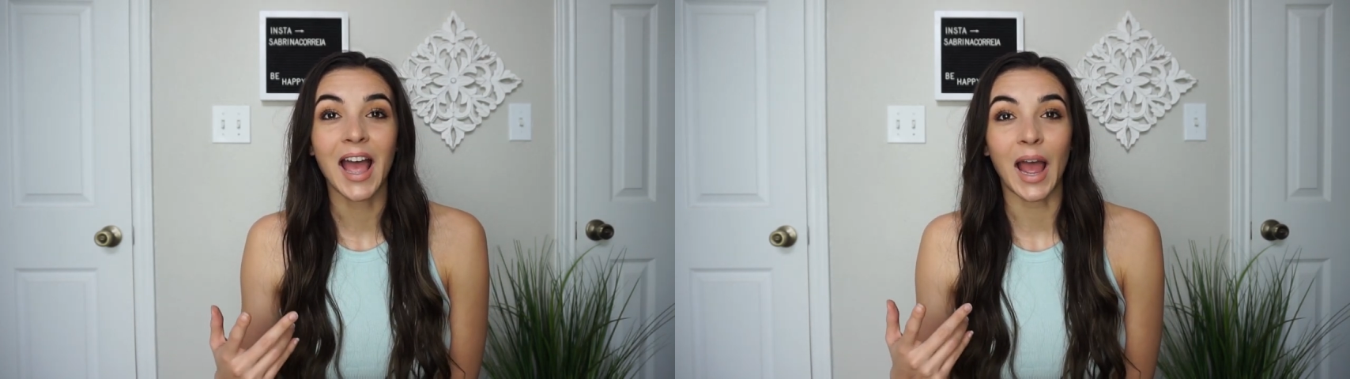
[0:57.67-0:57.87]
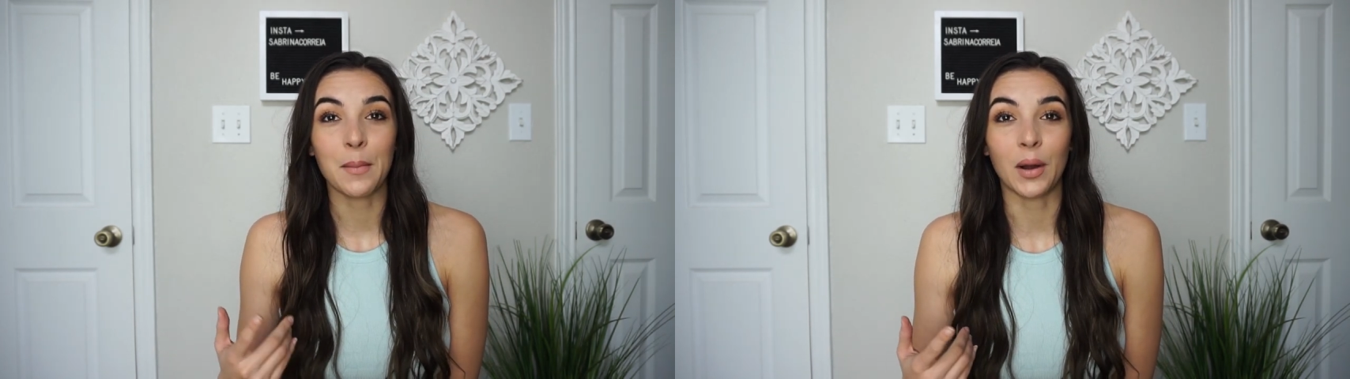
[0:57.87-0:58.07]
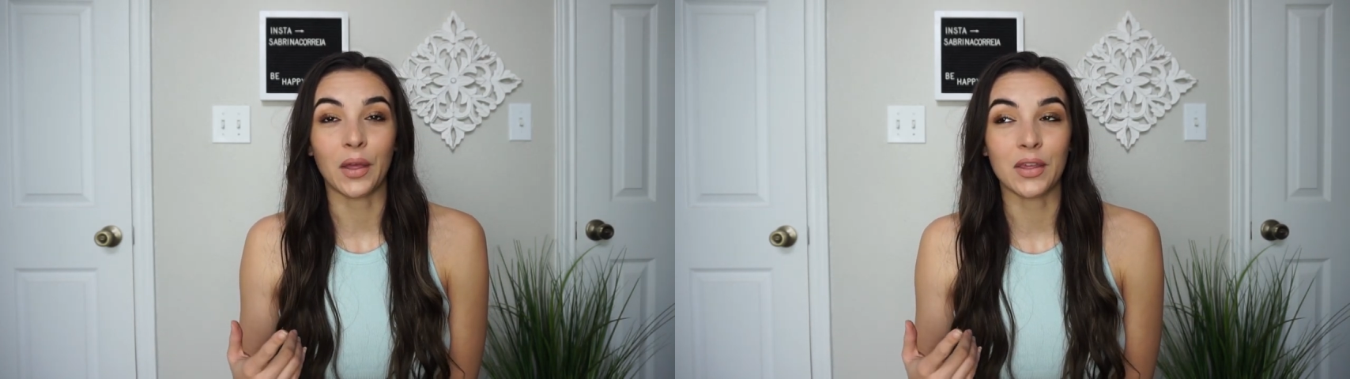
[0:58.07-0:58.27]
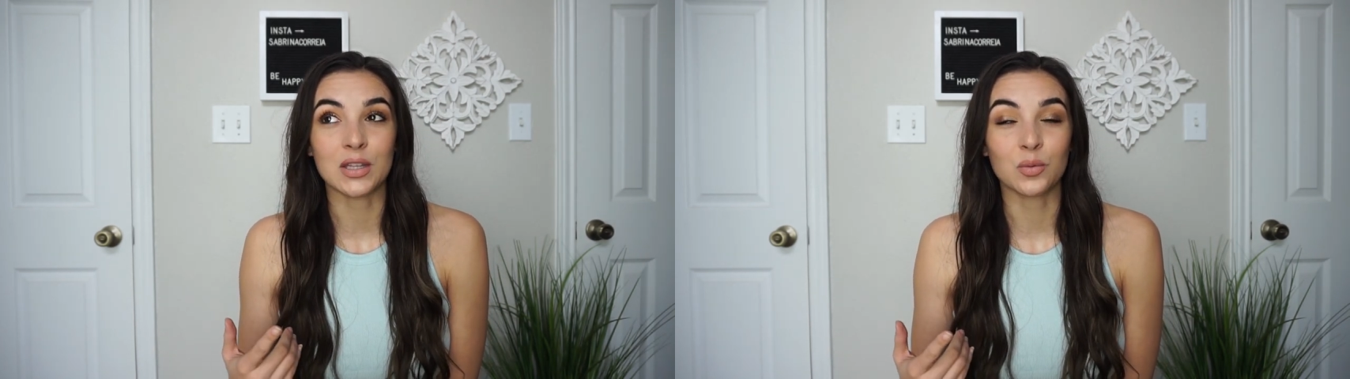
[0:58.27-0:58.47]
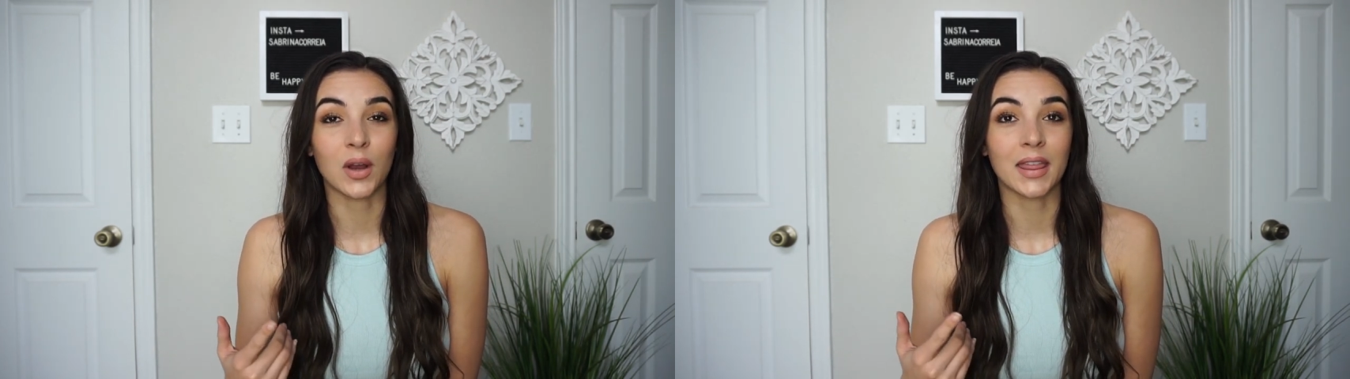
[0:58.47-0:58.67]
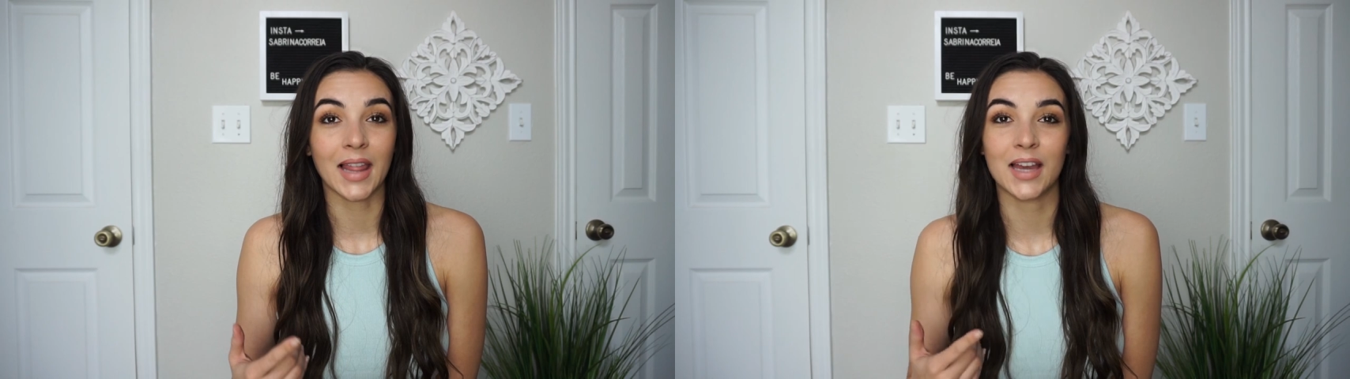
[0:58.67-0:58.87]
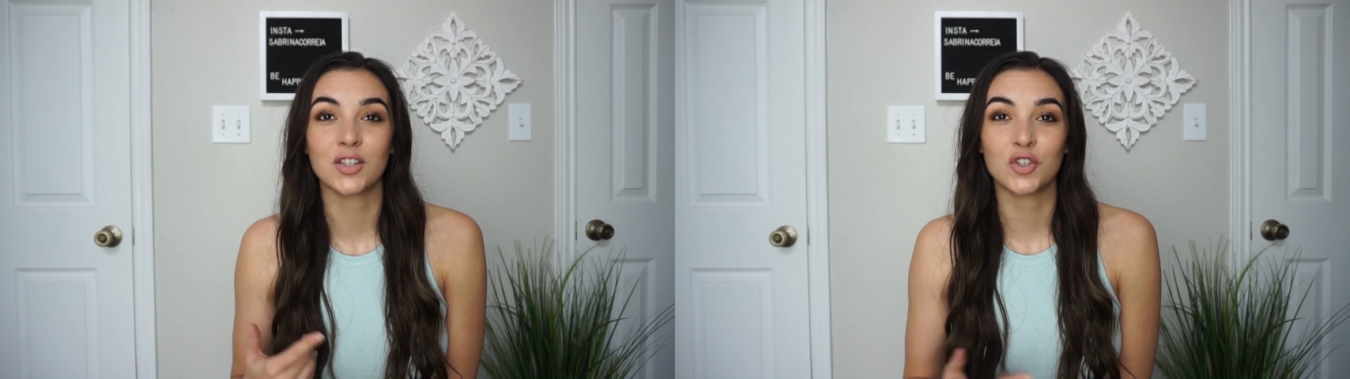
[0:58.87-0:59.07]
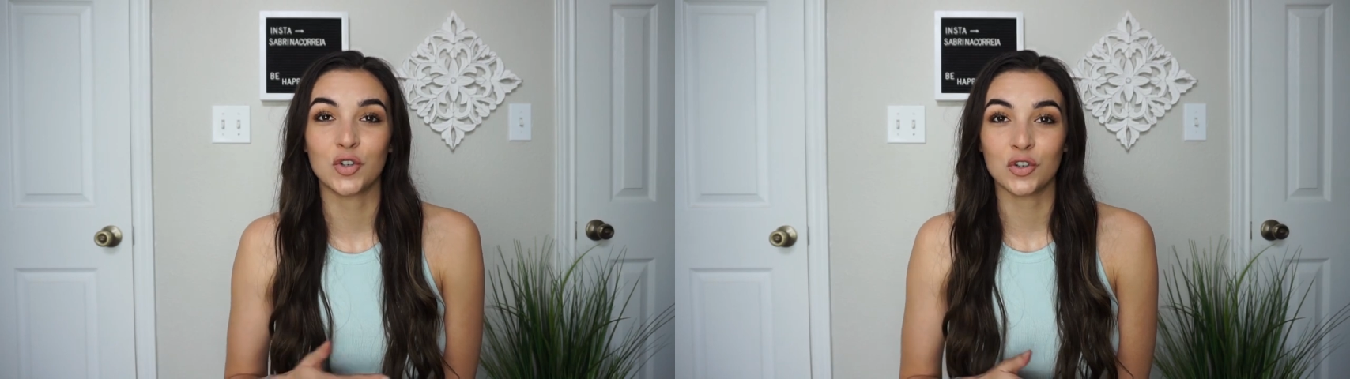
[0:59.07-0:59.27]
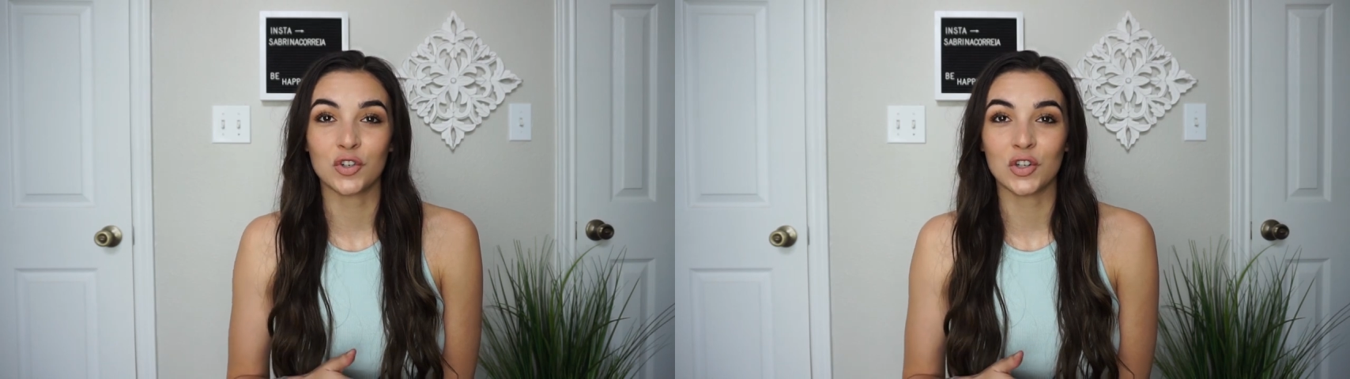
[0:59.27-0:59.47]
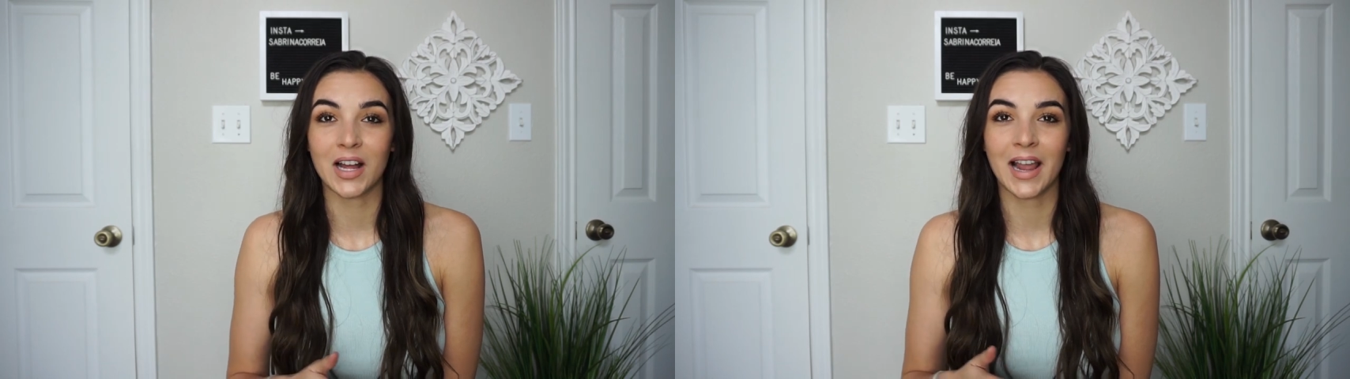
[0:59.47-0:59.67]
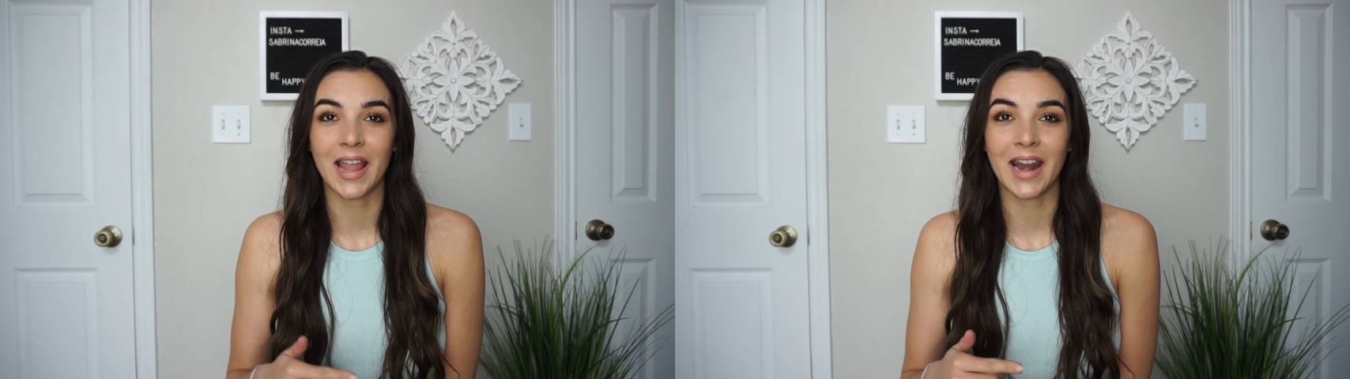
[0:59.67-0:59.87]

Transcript: I bought this, last June or July,